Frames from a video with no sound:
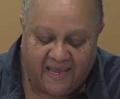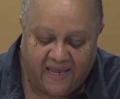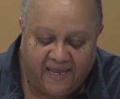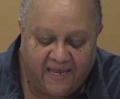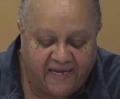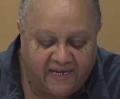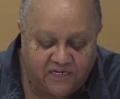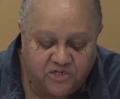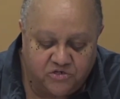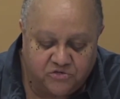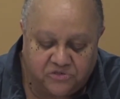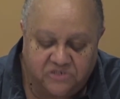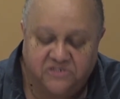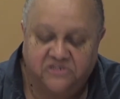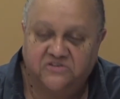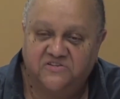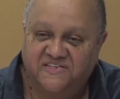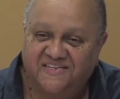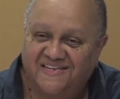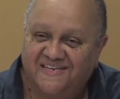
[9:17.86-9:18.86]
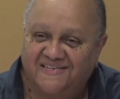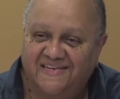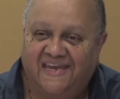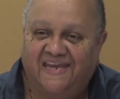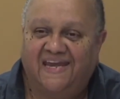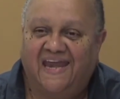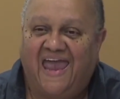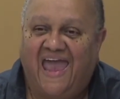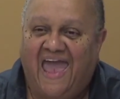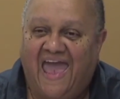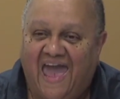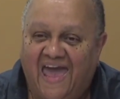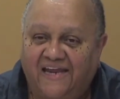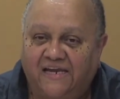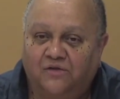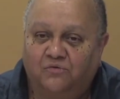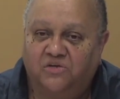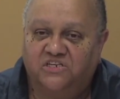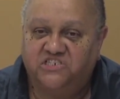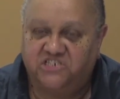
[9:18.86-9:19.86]
It introduces
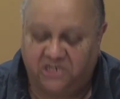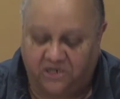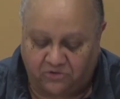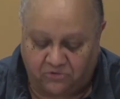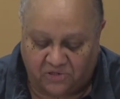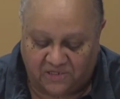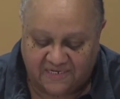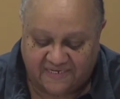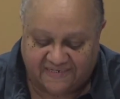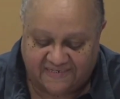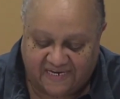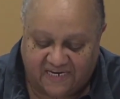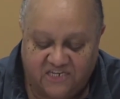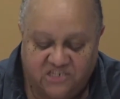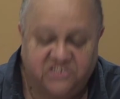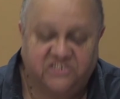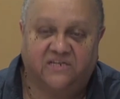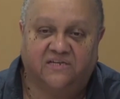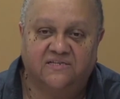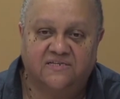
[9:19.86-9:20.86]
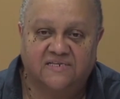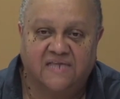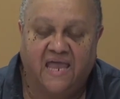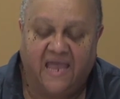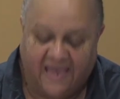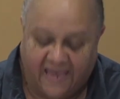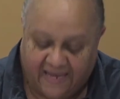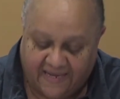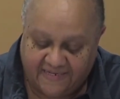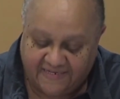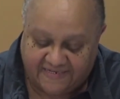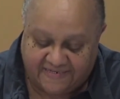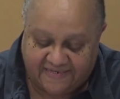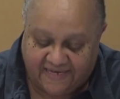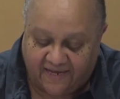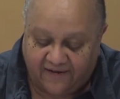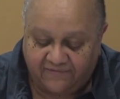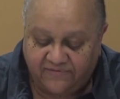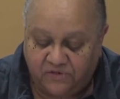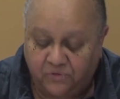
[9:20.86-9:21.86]
inadequate generalizations
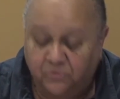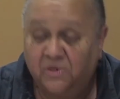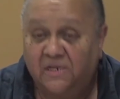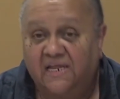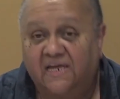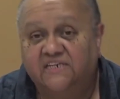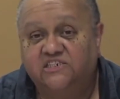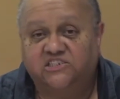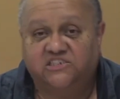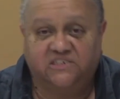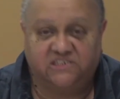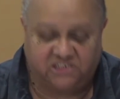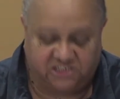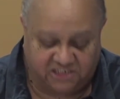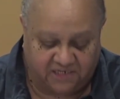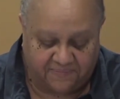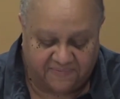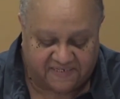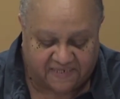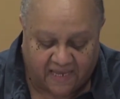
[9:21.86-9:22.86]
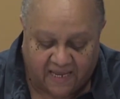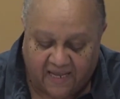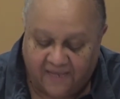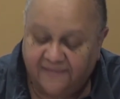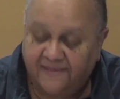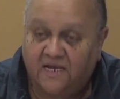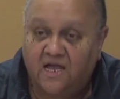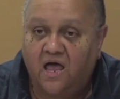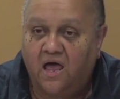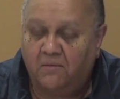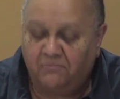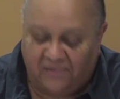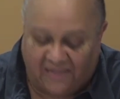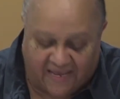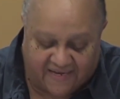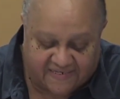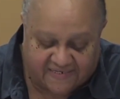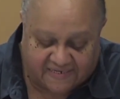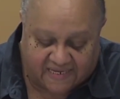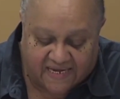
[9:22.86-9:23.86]
instead of the relationships, the
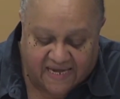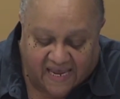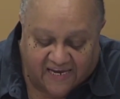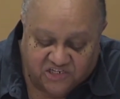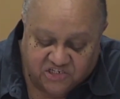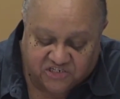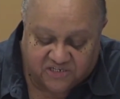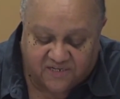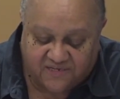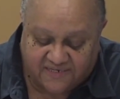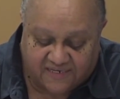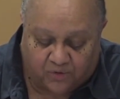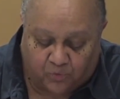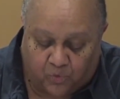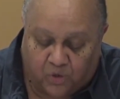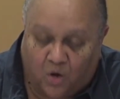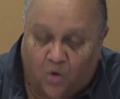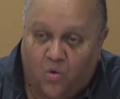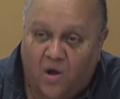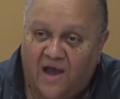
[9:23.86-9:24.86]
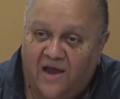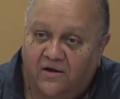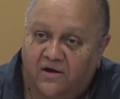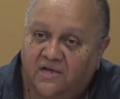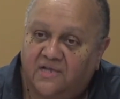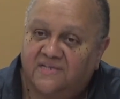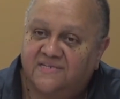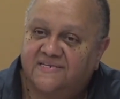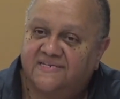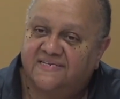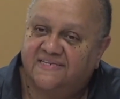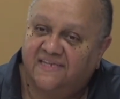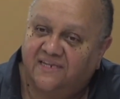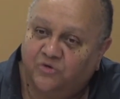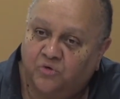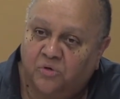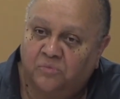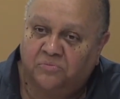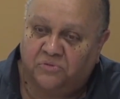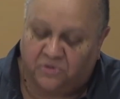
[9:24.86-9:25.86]
complex connections that require
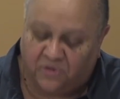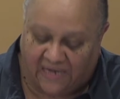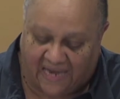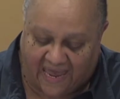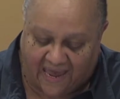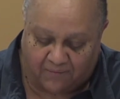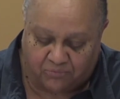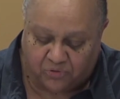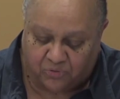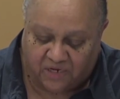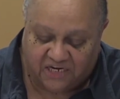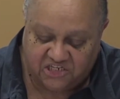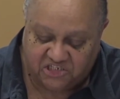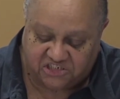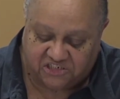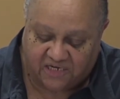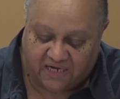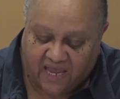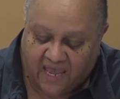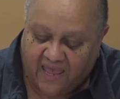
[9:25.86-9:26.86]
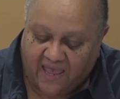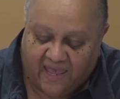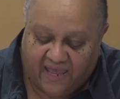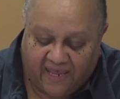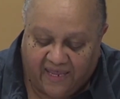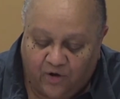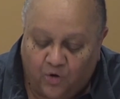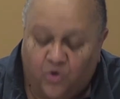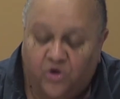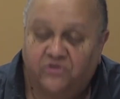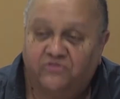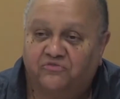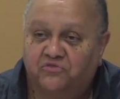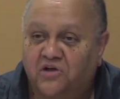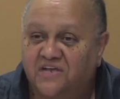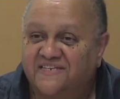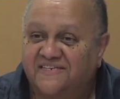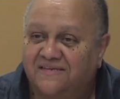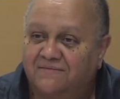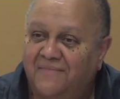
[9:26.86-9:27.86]
considerable elaboration in order for
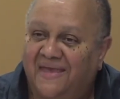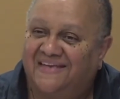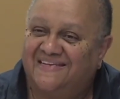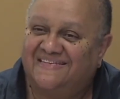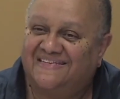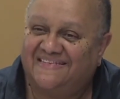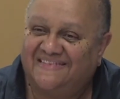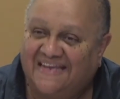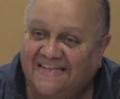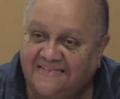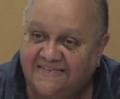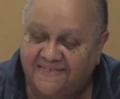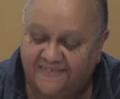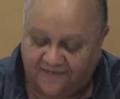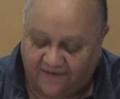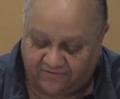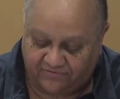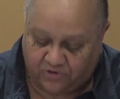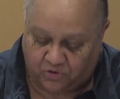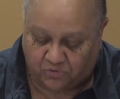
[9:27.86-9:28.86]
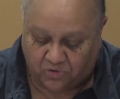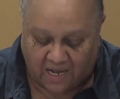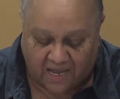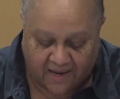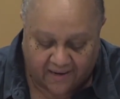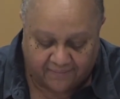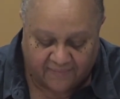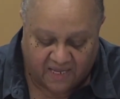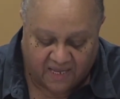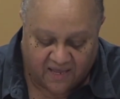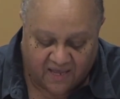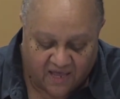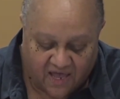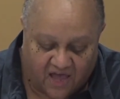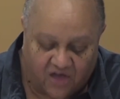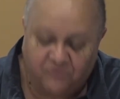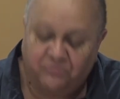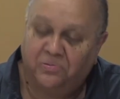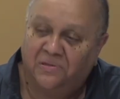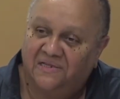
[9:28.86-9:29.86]
us to make sense of crime,
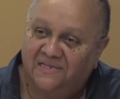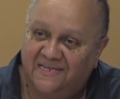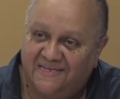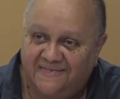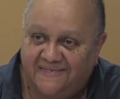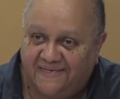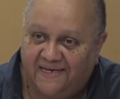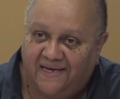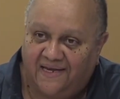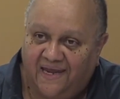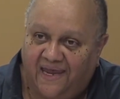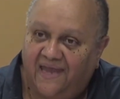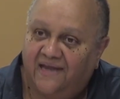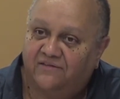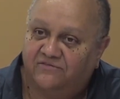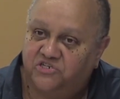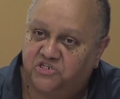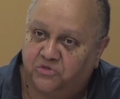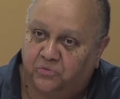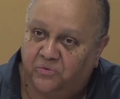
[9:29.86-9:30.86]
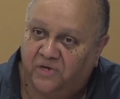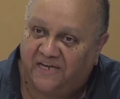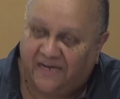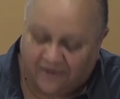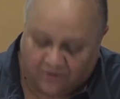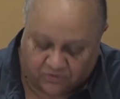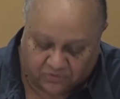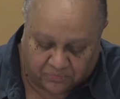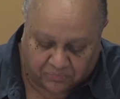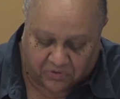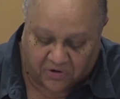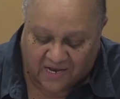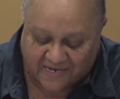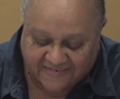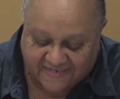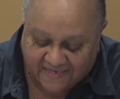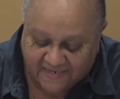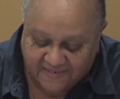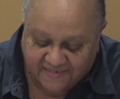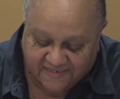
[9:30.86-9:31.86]
of policing, and of juridical
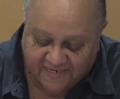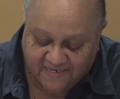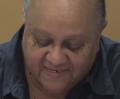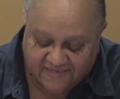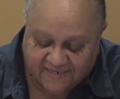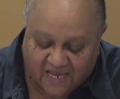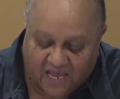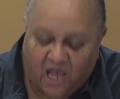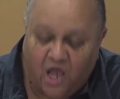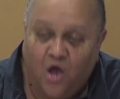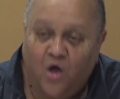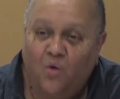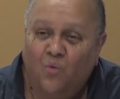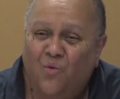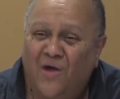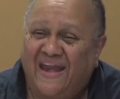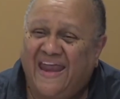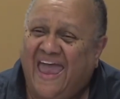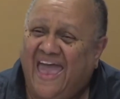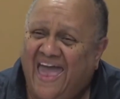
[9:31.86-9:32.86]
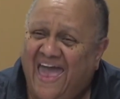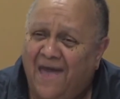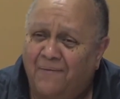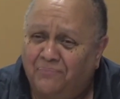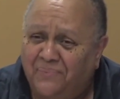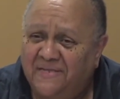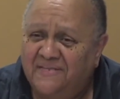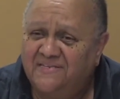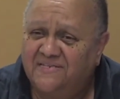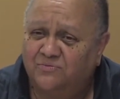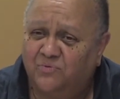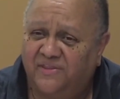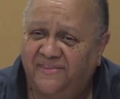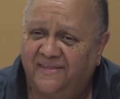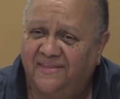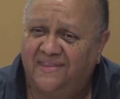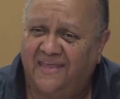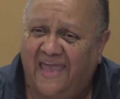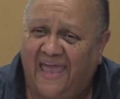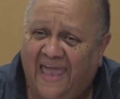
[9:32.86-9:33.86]
processes. What happens
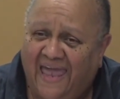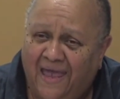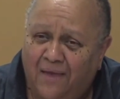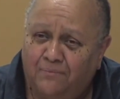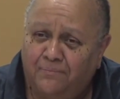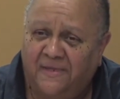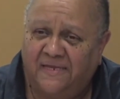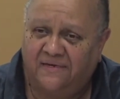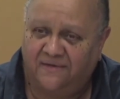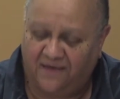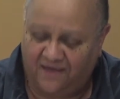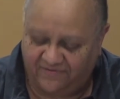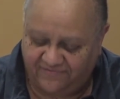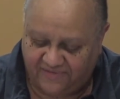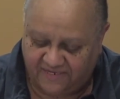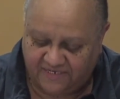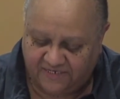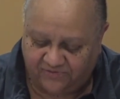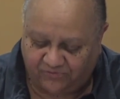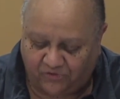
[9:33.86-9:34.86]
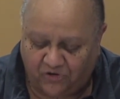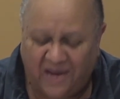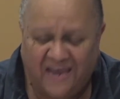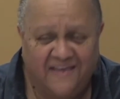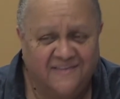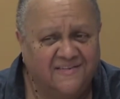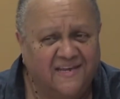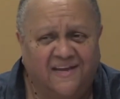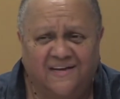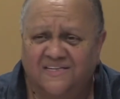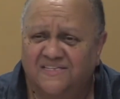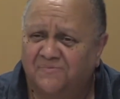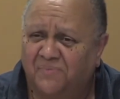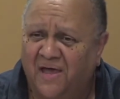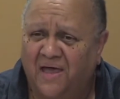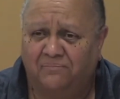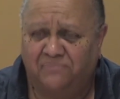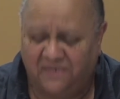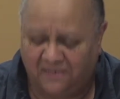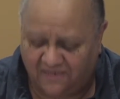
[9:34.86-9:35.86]
within the ambit of this phrase and its
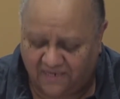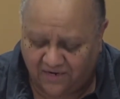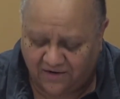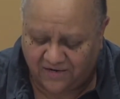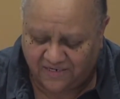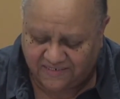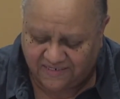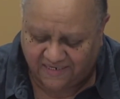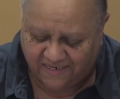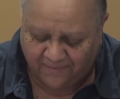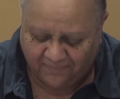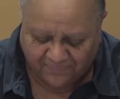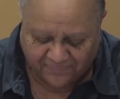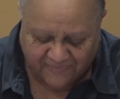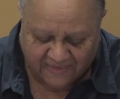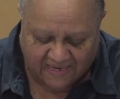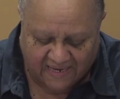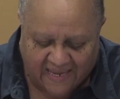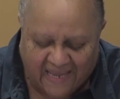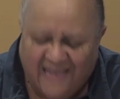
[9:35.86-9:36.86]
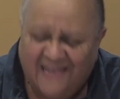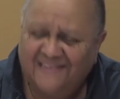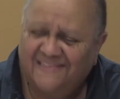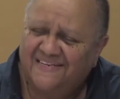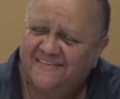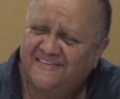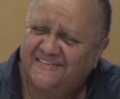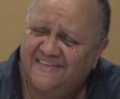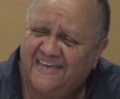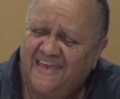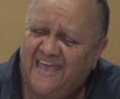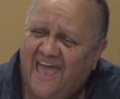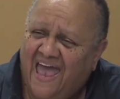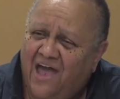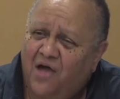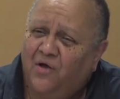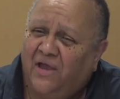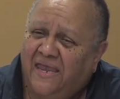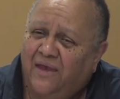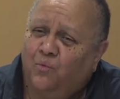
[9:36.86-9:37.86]
popularity? To see
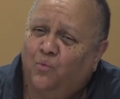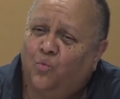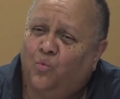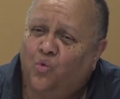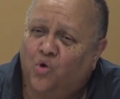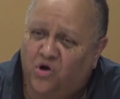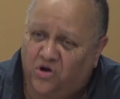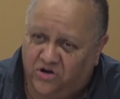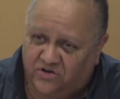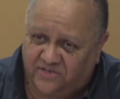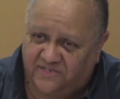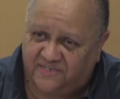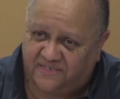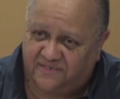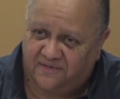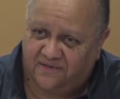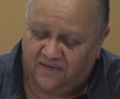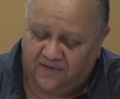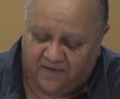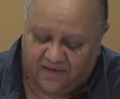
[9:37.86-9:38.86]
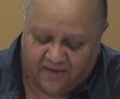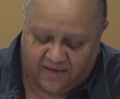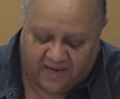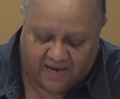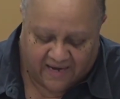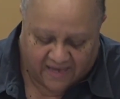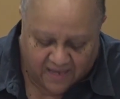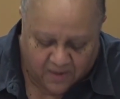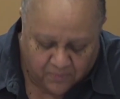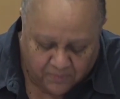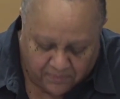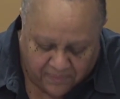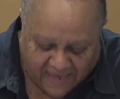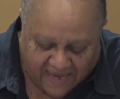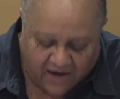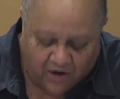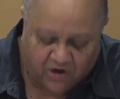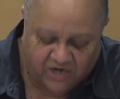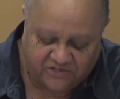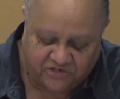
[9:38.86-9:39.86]
how it works,
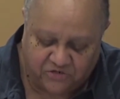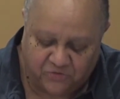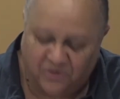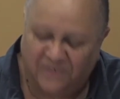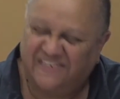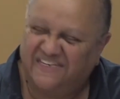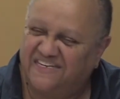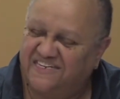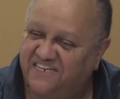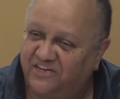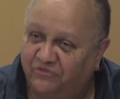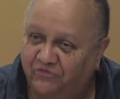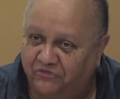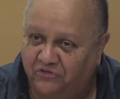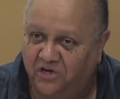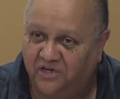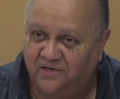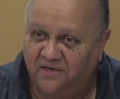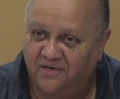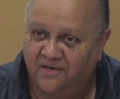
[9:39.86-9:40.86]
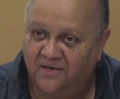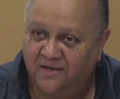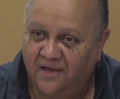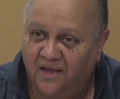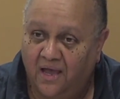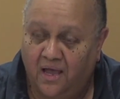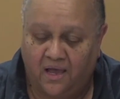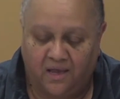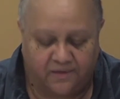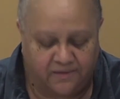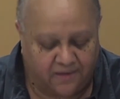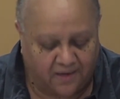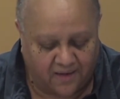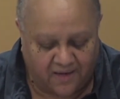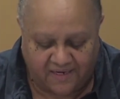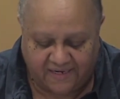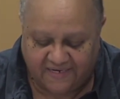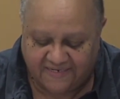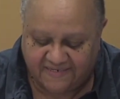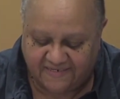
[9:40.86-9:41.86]
compare it to a different, a
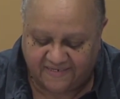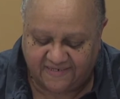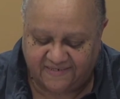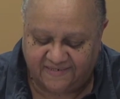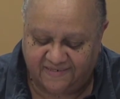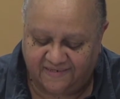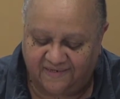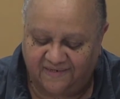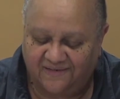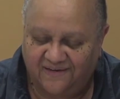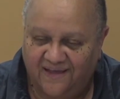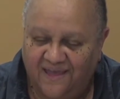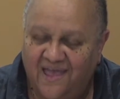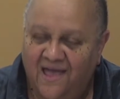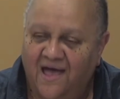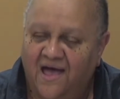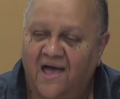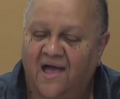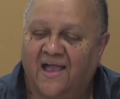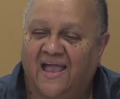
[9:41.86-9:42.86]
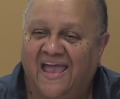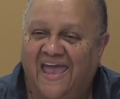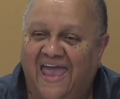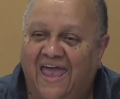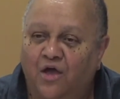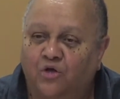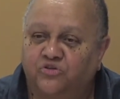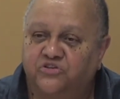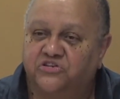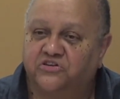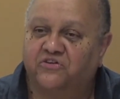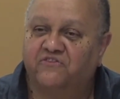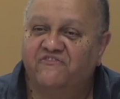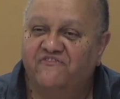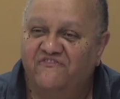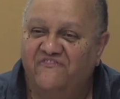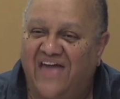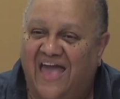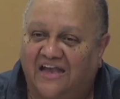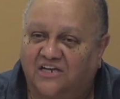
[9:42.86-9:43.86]
non-existent, a
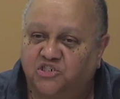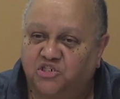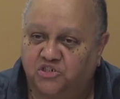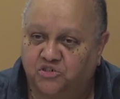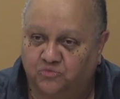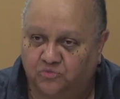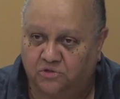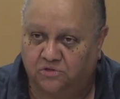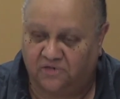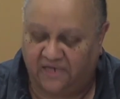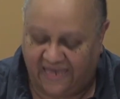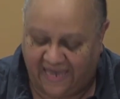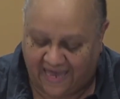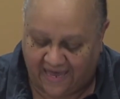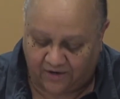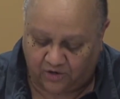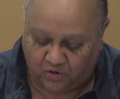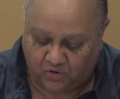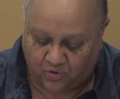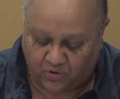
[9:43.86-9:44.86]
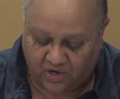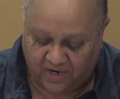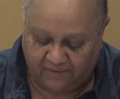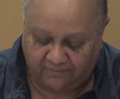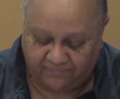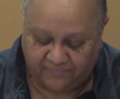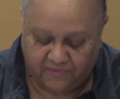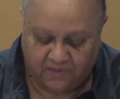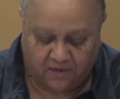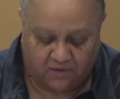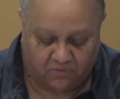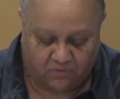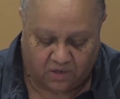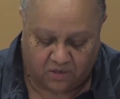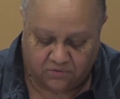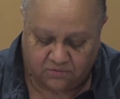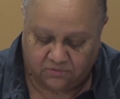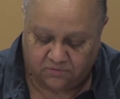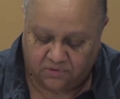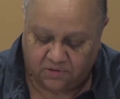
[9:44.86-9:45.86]
counterfactual category,
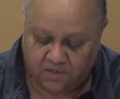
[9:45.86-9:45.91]
quote,